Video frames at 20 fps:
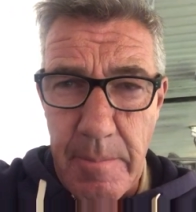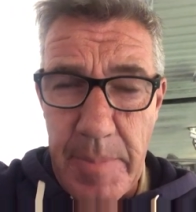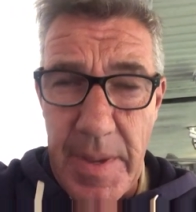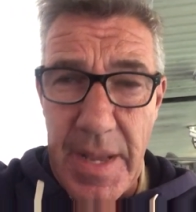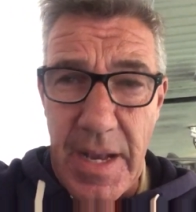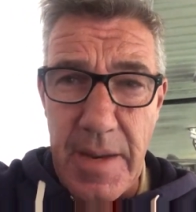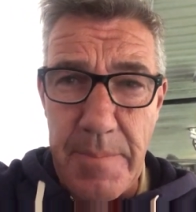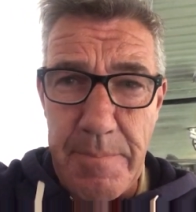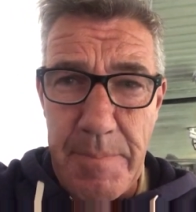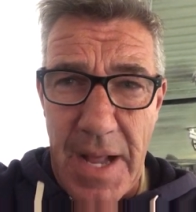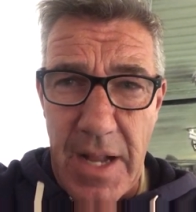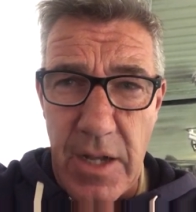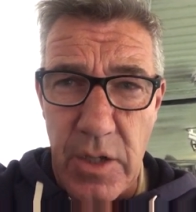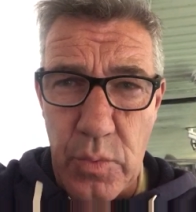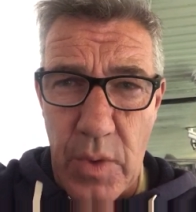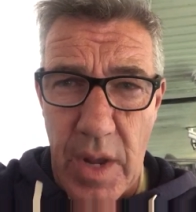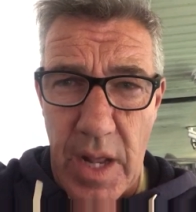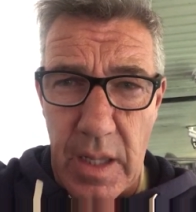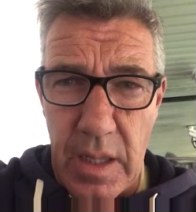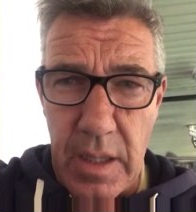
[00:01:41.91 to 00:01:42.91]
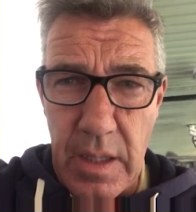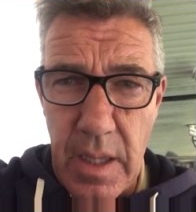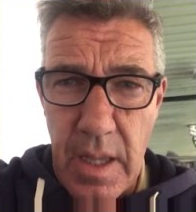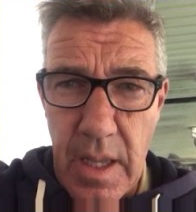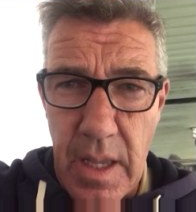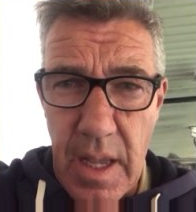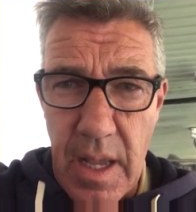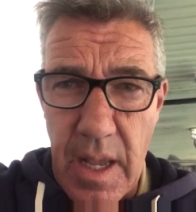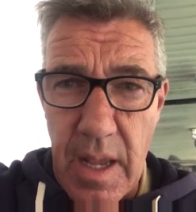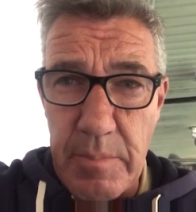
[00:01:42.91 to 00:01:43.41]
Burnley battled well,
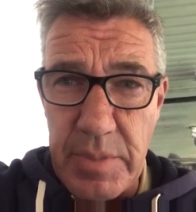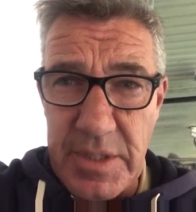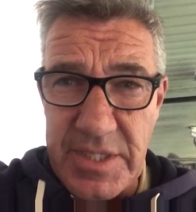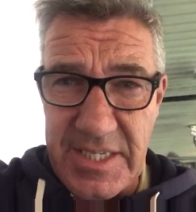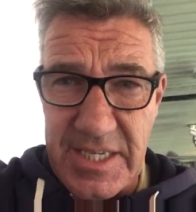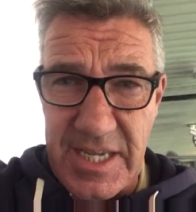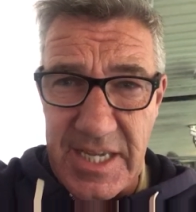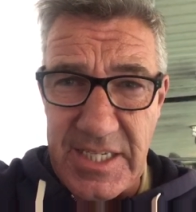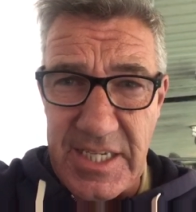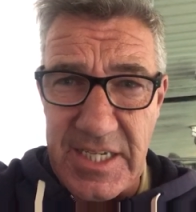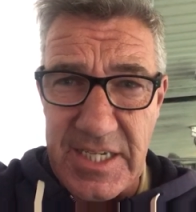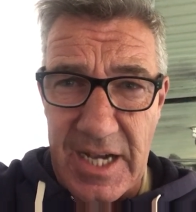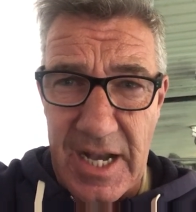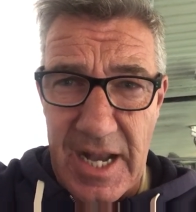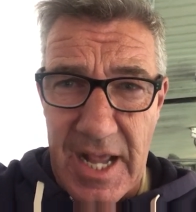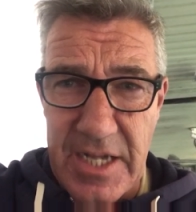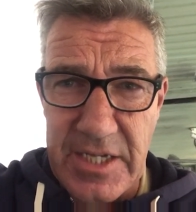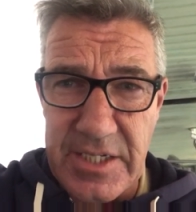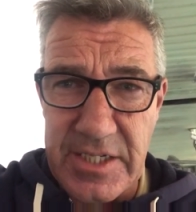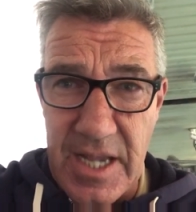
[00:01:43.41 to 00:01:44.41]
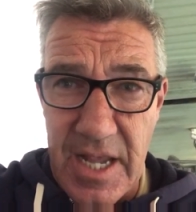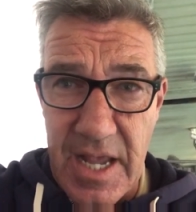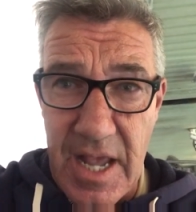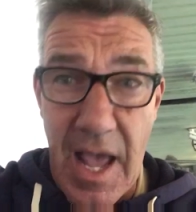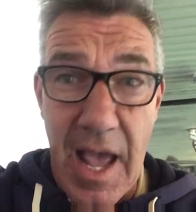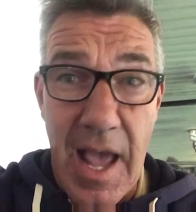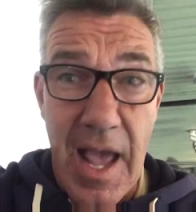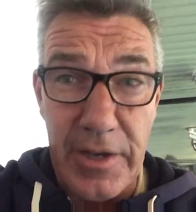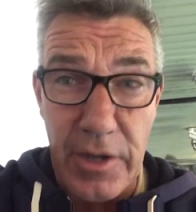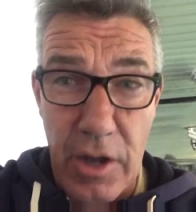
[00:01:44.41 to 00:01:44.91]
but City's class
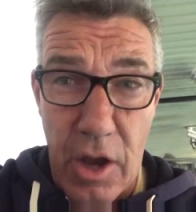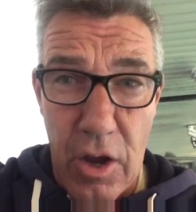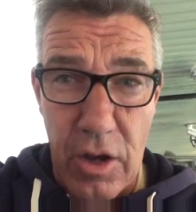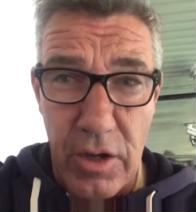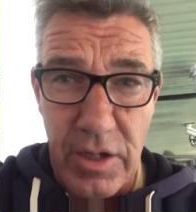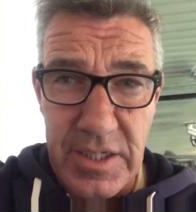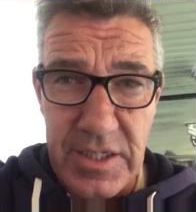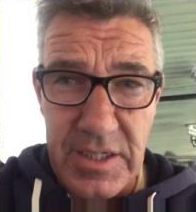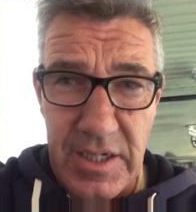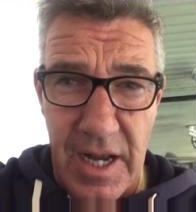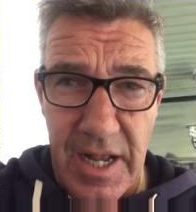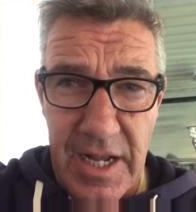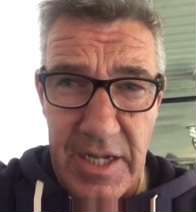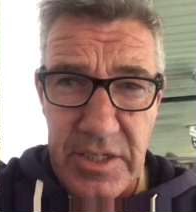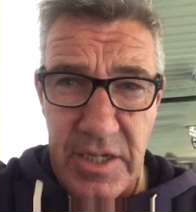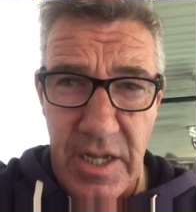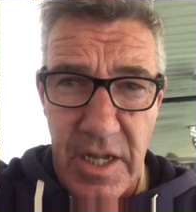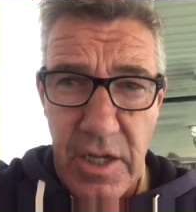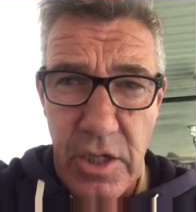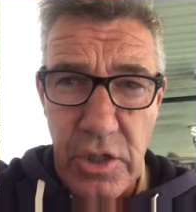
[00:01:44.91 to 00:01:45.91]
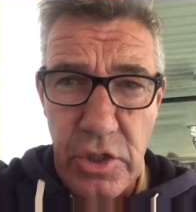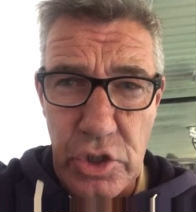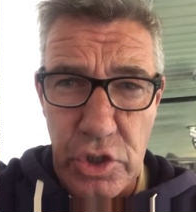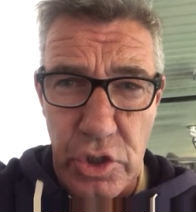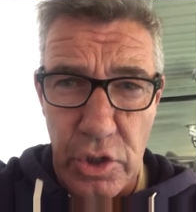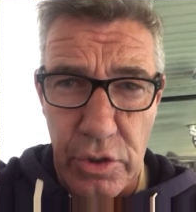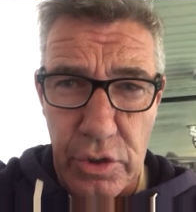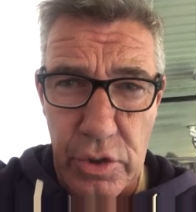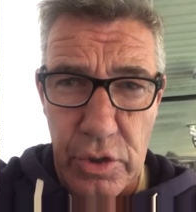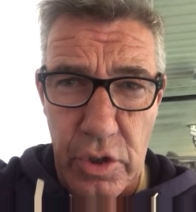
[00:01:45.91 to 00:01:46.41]
and Haaland's class
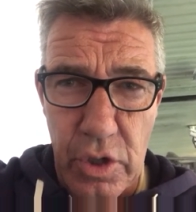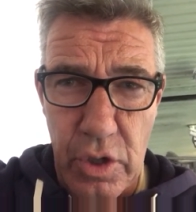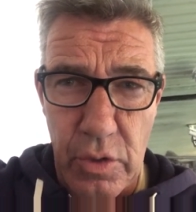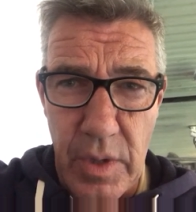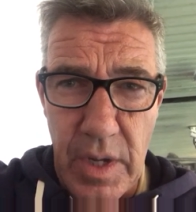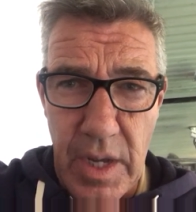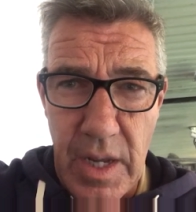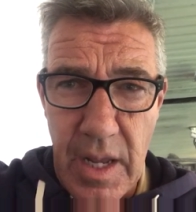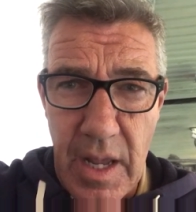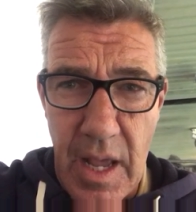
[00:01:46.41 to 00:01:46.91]
shone through.